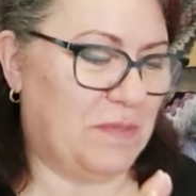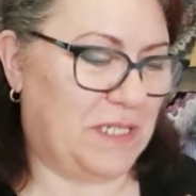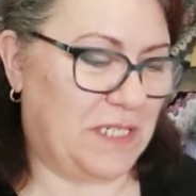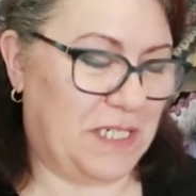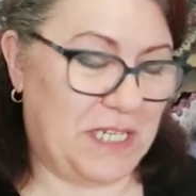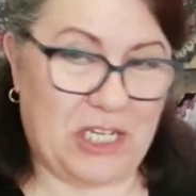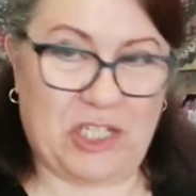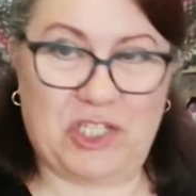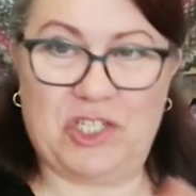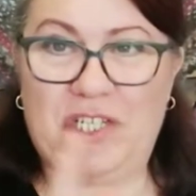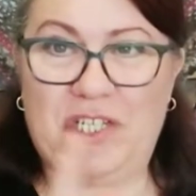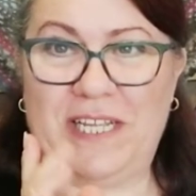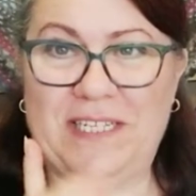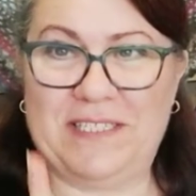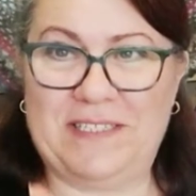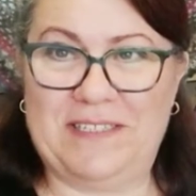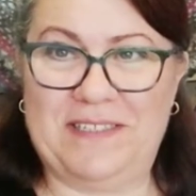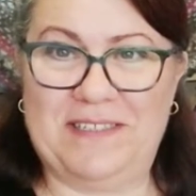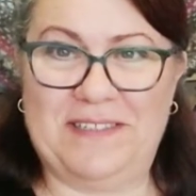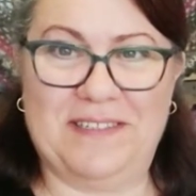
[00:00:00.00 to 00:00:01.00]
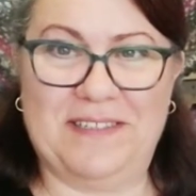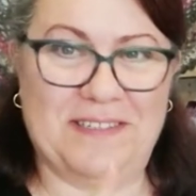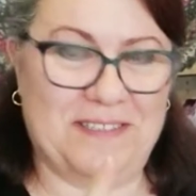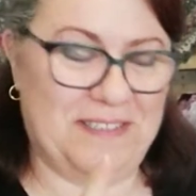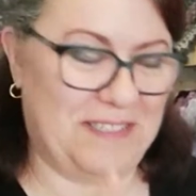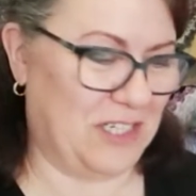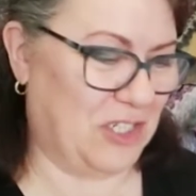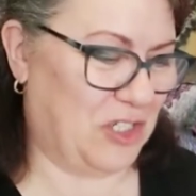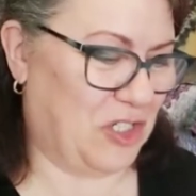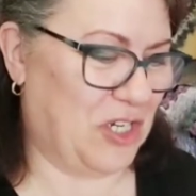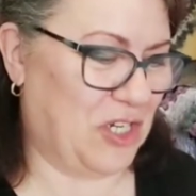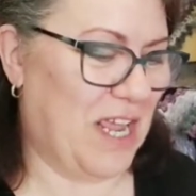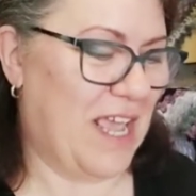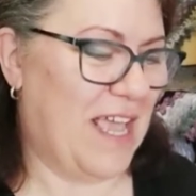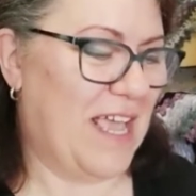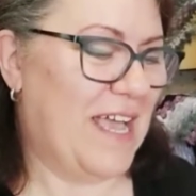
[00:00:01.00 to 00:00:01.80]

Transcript: stitch. That's the stitch.